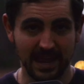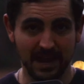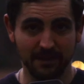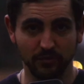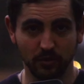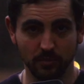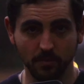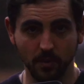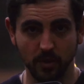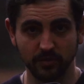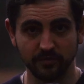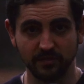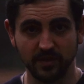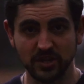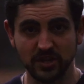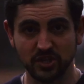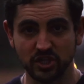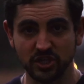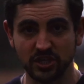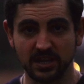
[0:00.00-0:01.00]
If your
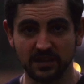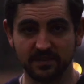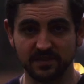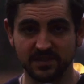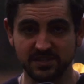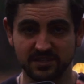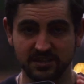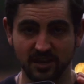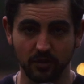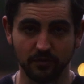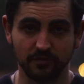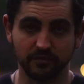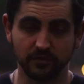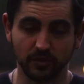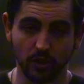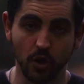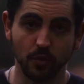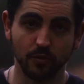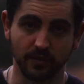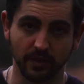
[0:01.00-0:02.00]
motivation is
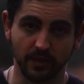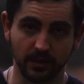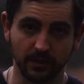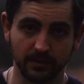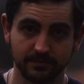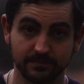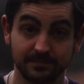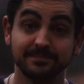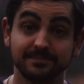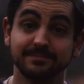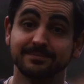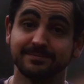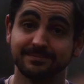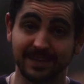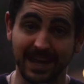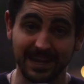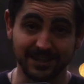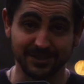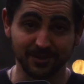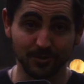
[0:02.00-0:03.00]
self-loathing,
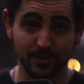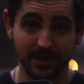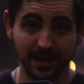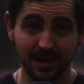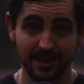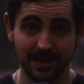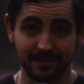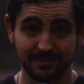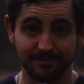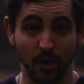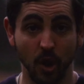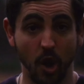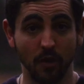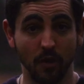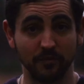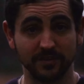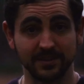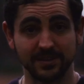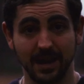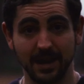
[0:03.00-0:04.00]
that's okay.
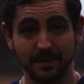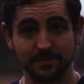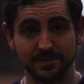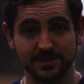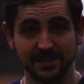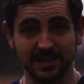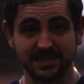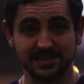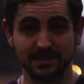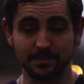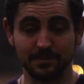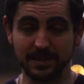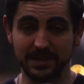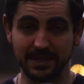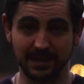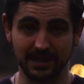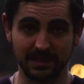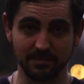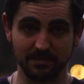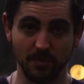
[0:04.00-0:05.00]
Oftentimes, that's the
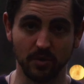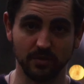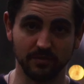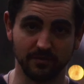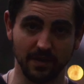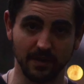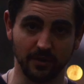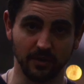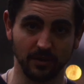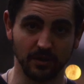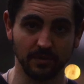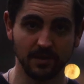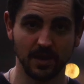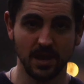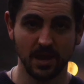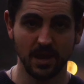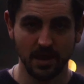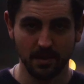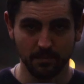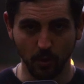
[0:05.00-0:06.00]
beginning motivator.
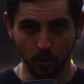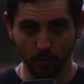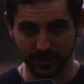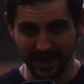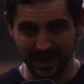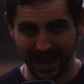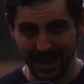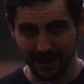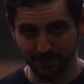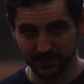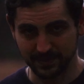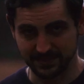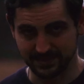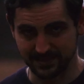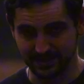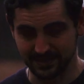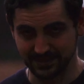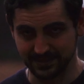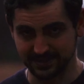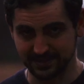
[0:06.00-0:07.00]
But what
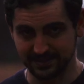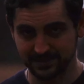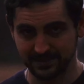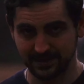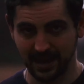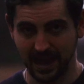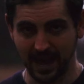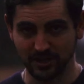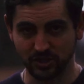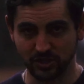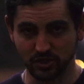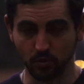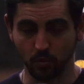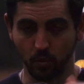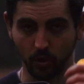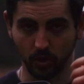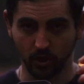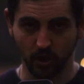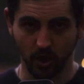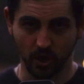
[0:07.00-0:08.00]
happens is, as you
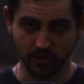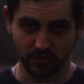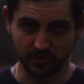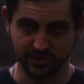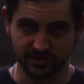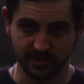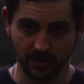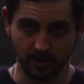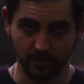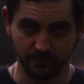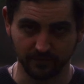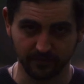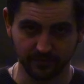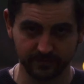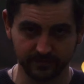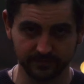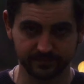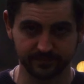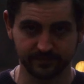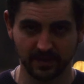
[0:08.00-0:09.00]
work on
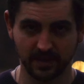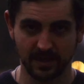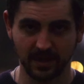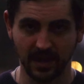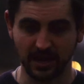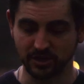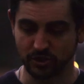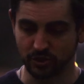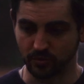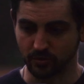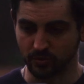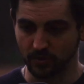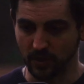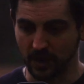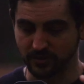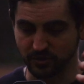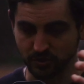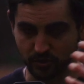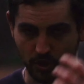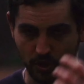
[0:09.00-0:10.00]
yourself, as you're,
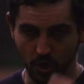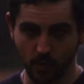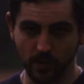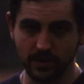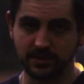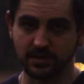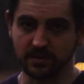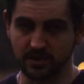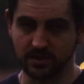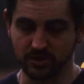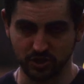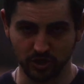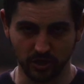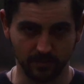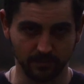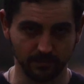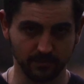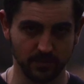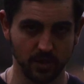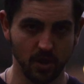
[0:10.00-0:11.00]
as you're going to the
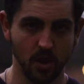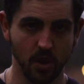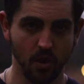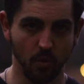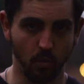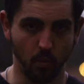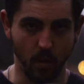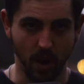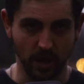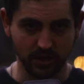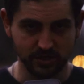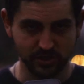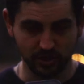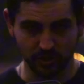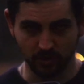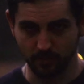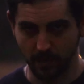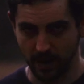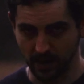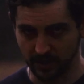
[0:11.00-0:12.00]
gym,
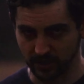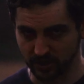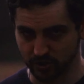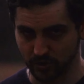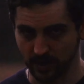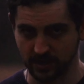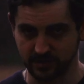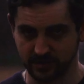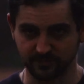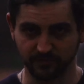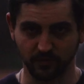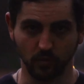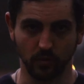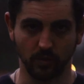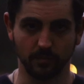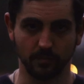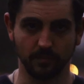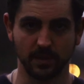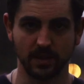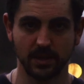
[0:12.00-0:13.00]
watching your body
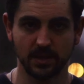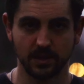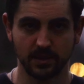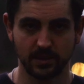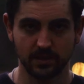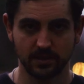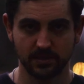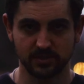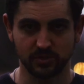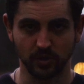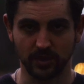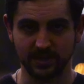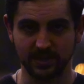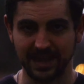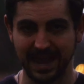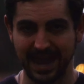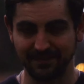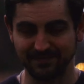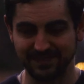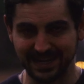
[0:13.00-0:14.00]
transform, starting
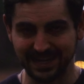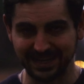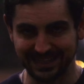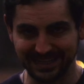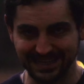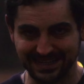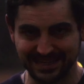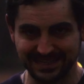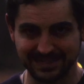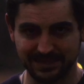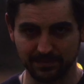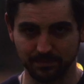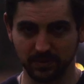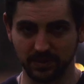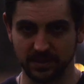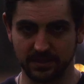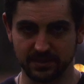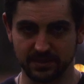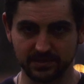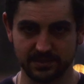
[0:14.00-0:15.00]
to have daily
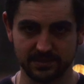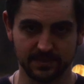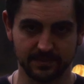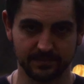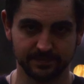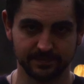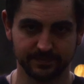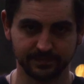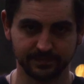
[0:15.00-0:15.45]
disciplines,